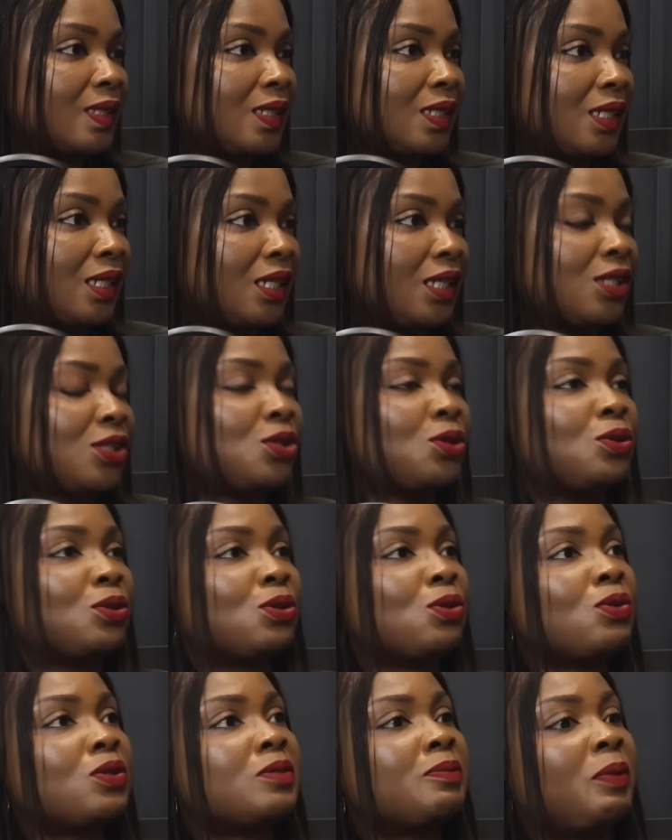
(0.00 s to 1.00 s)
So those
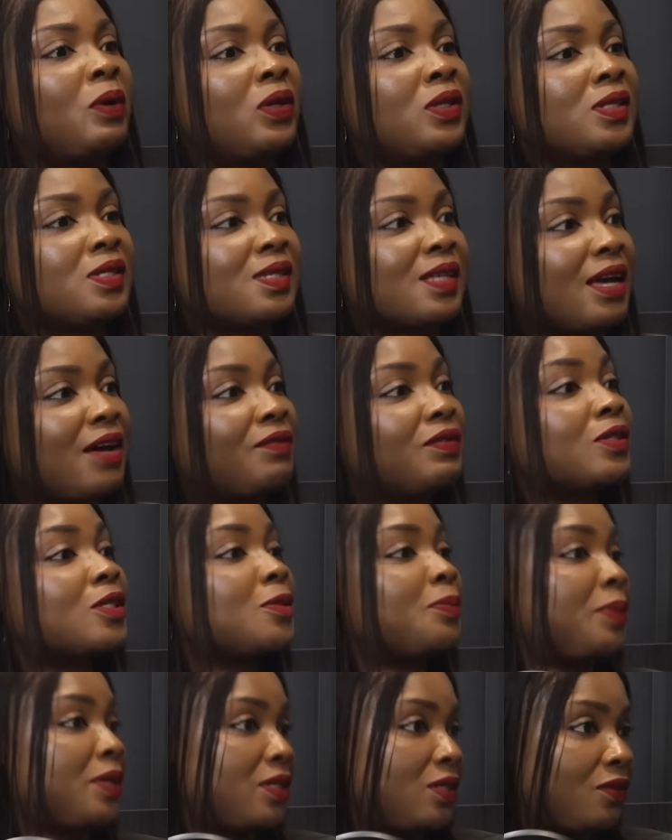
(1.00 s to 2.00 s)
bonds have a
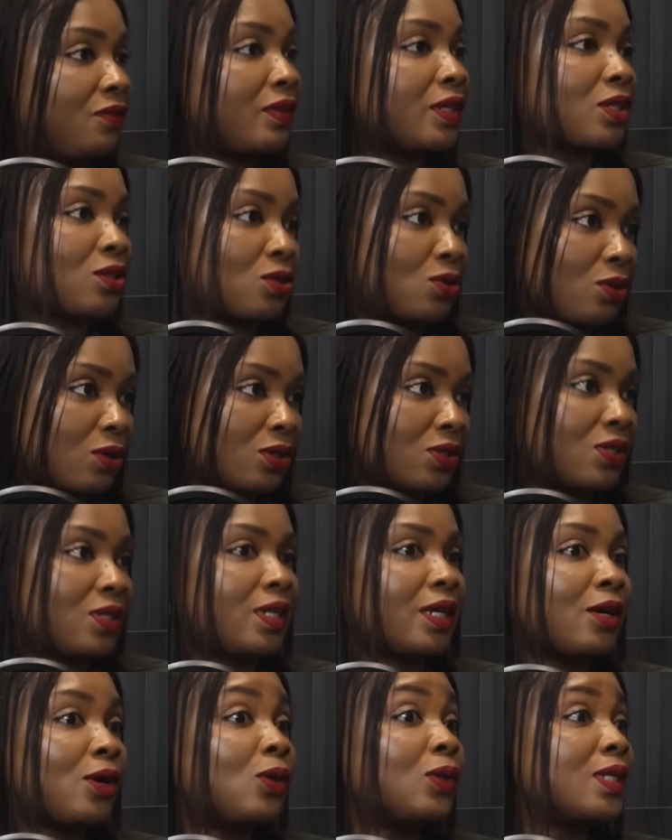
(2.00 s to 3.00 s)
specific structure. They're called
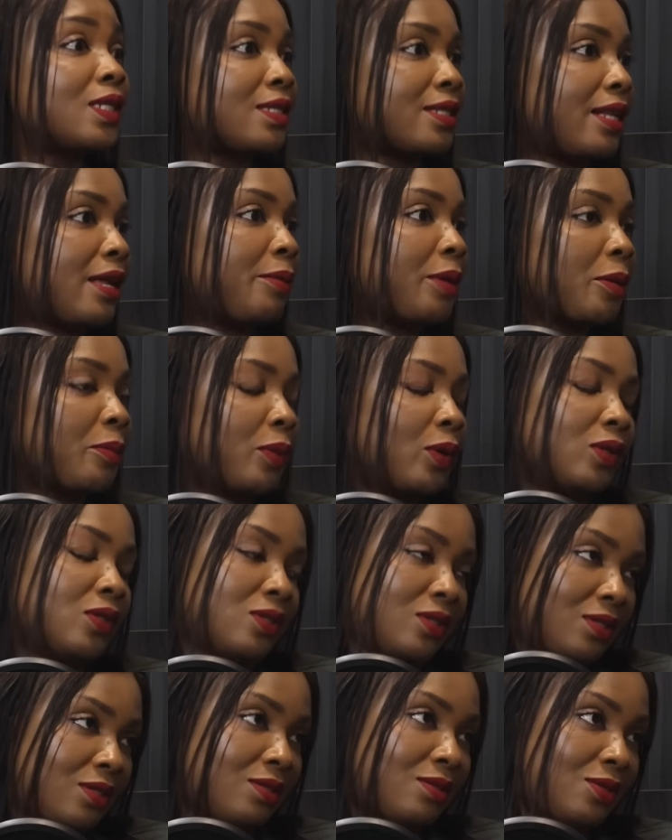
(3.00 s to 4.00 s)
Islamic bonds,
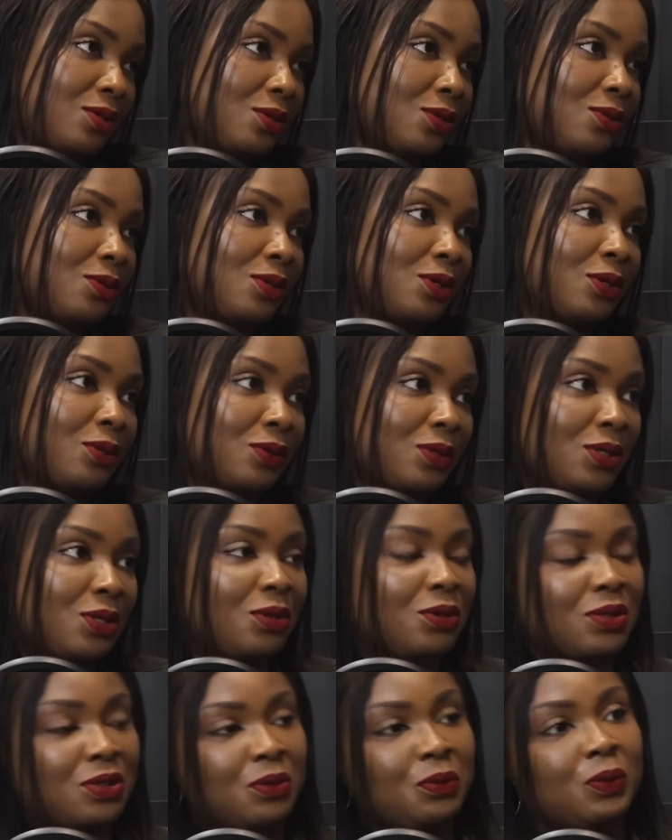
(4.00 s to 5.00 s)
to use the
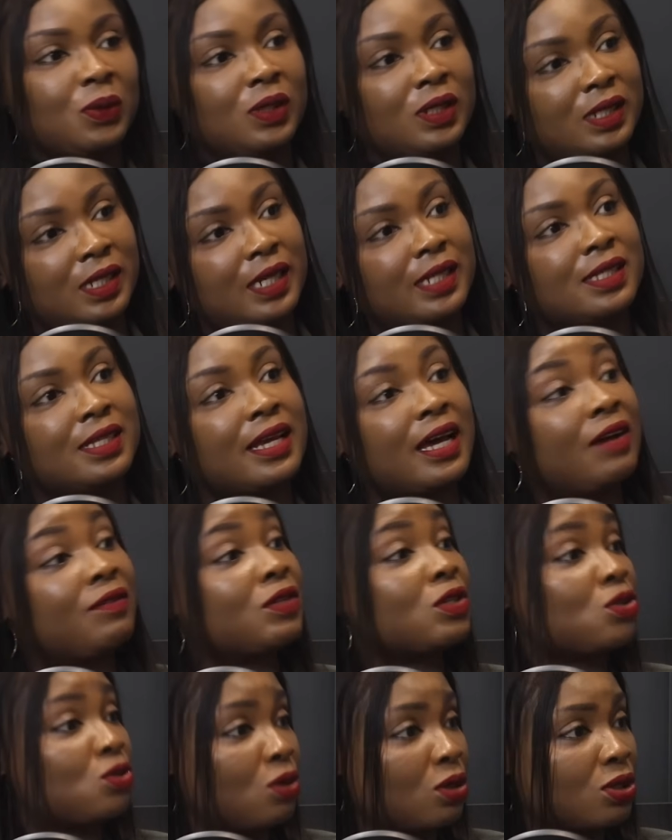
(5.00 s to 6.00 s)
word. Yes, they have a
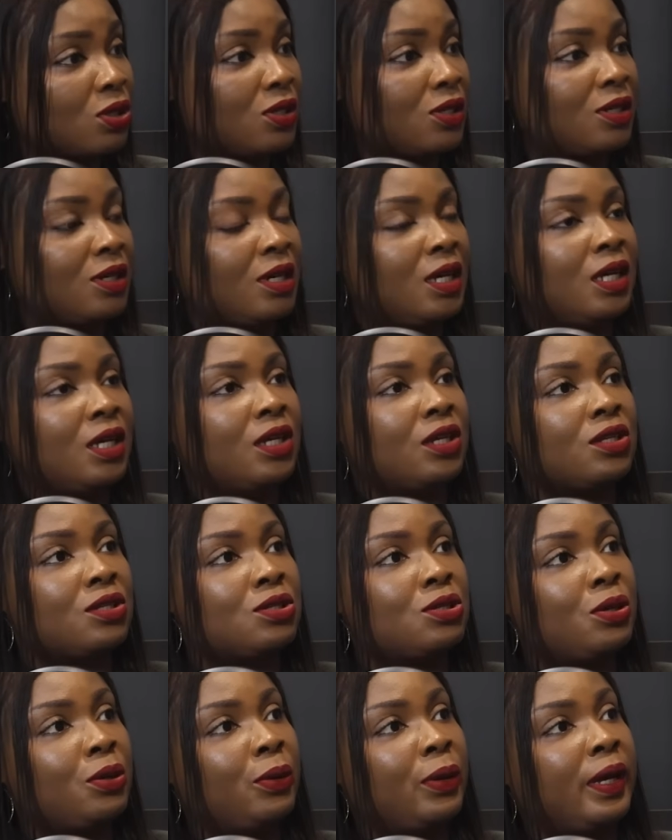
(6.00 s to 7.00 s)
structure. So,
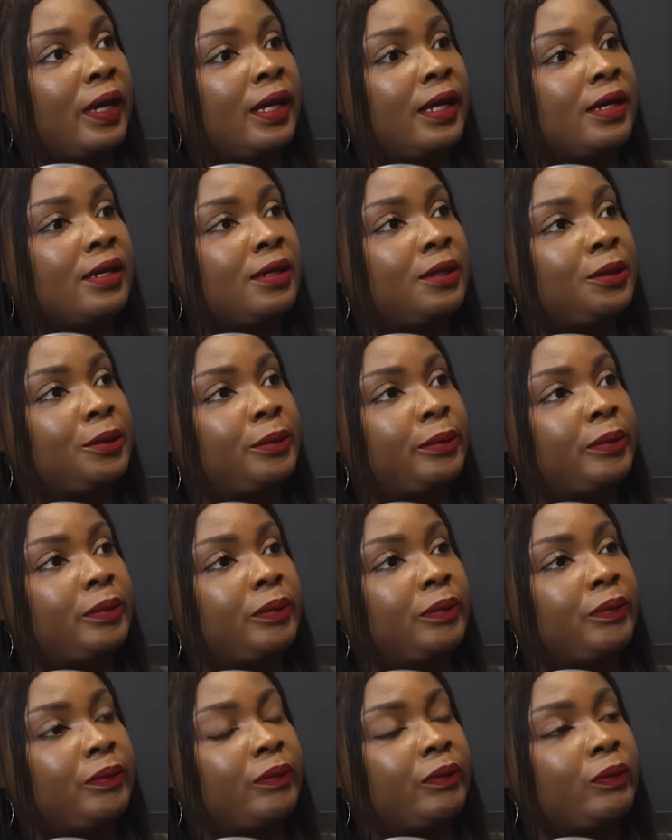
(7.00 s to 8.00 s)
and
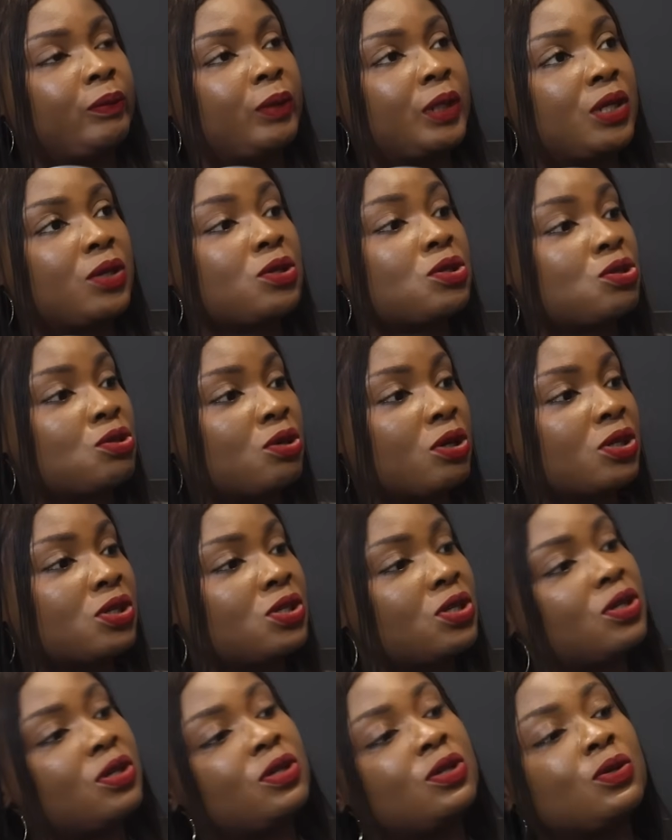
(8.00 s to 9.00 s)
with those structure,
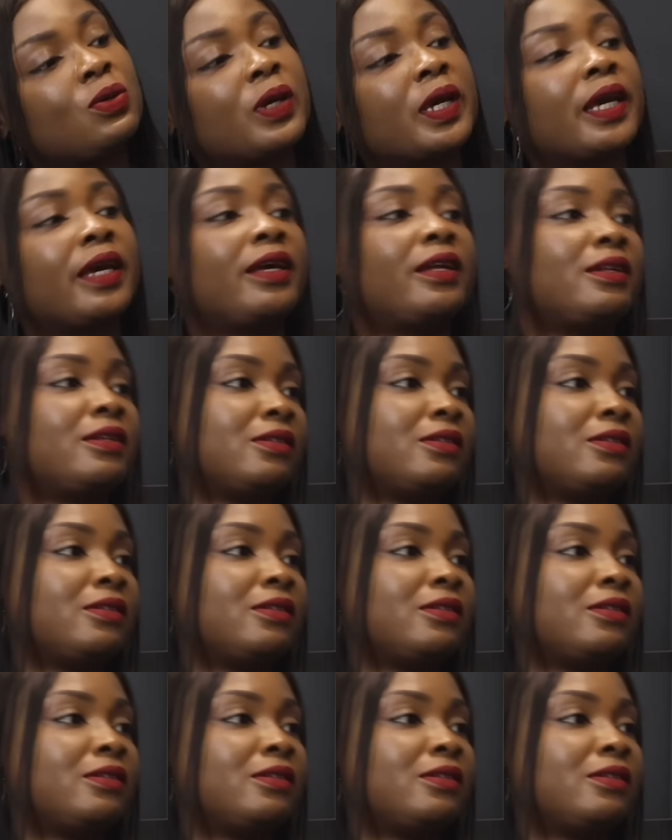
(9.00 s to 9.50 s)
you can,